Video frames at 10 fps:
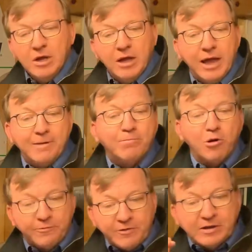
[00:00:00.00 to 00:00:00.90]
a
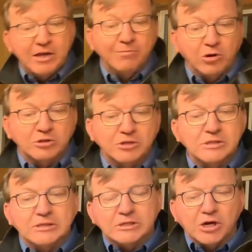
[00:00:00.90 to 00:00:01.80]
perfect
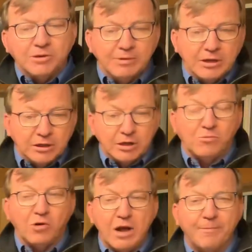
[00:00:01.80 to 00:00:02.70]
emergence. It's going to be a little
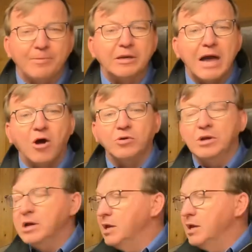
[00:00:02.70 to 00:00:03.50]
more up and down,